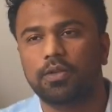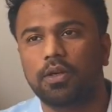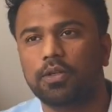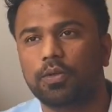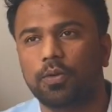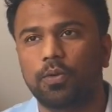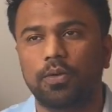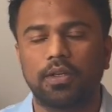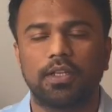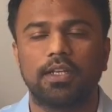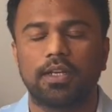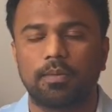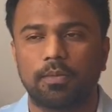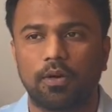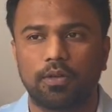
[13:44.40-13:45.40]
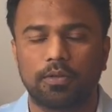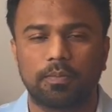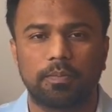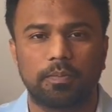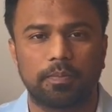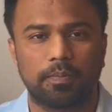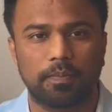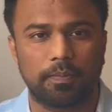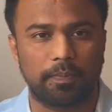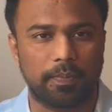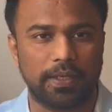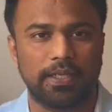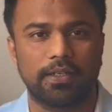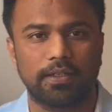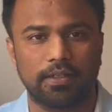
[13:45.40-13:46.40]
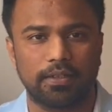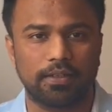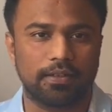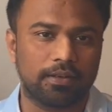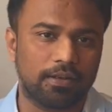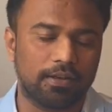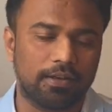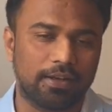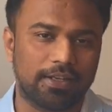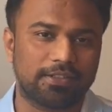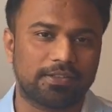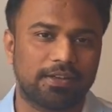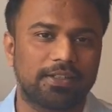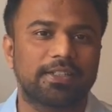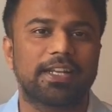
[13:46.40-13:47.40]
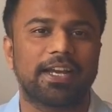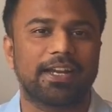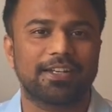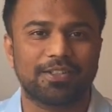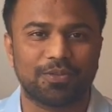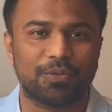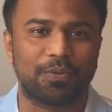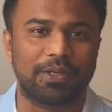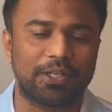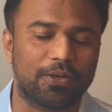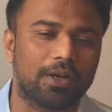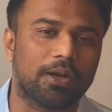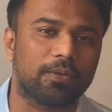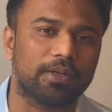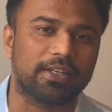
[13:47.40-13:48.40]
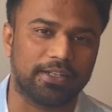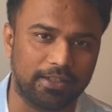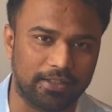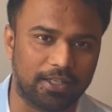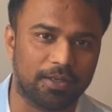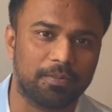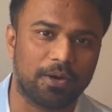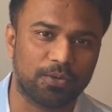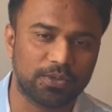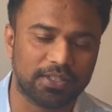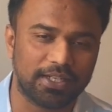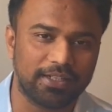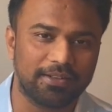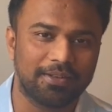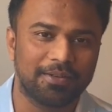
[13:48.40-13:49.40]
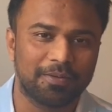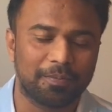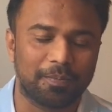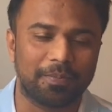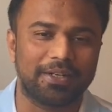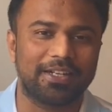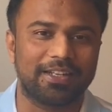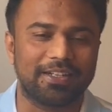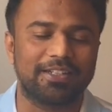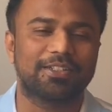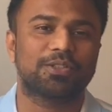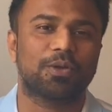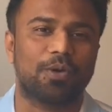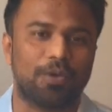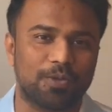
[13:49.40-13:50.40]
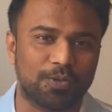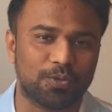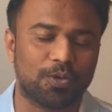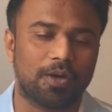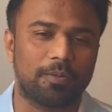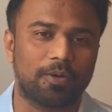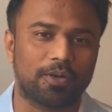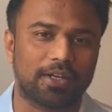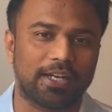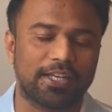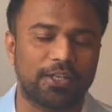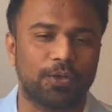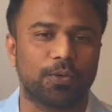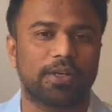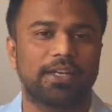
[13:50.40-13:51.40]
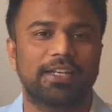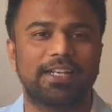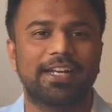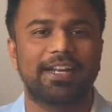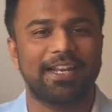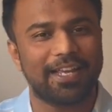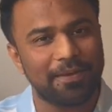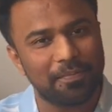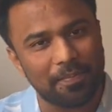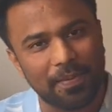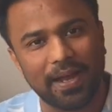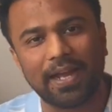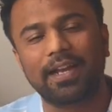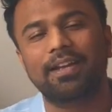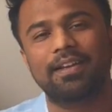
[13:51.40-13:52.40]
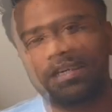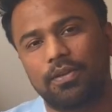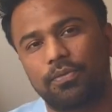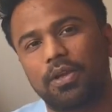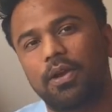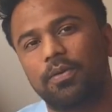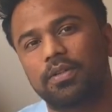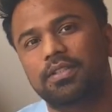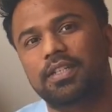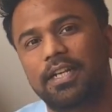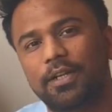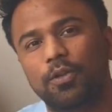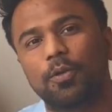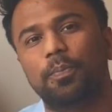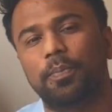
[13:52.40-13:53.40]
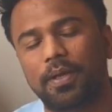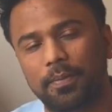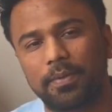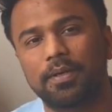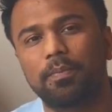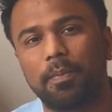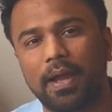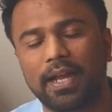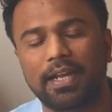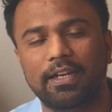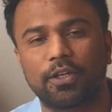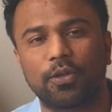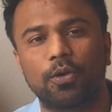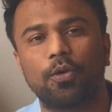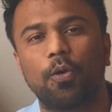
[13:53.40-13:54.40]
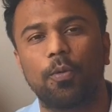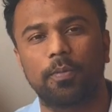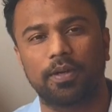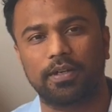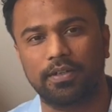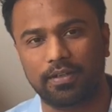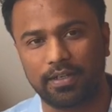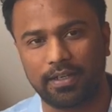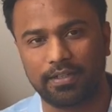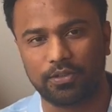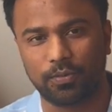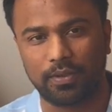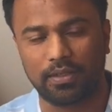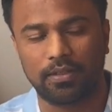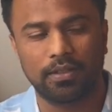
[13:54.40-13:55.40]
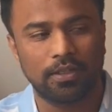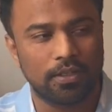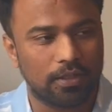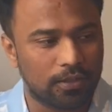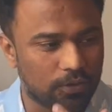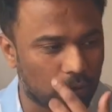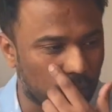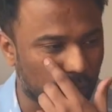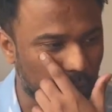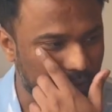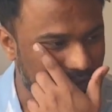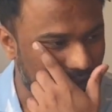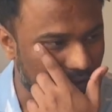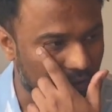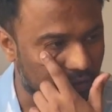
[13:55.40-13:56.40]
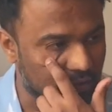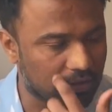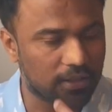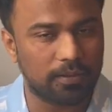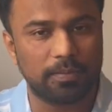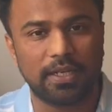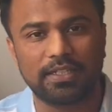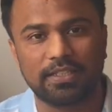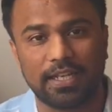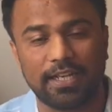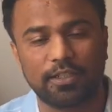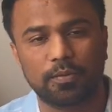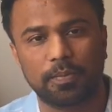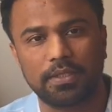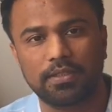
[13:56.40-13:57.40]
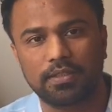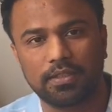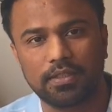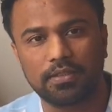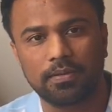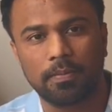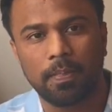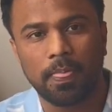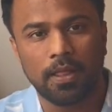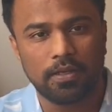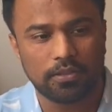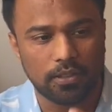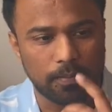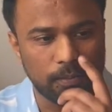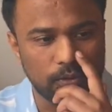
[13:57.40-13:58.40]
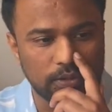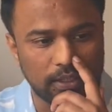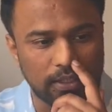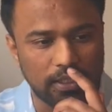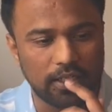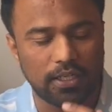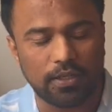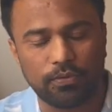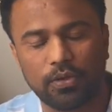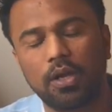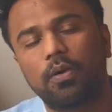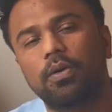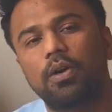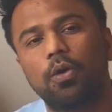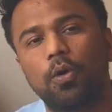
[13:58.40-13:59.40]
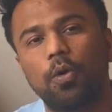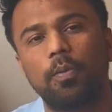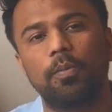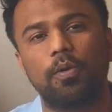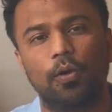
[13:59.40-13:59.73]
not only about paying extra tax when you have an income outside, but then it's also about like you can claim back if you have a scheduled payment back at your home country as well, so which are termed as expenses. Supposingly if you have a home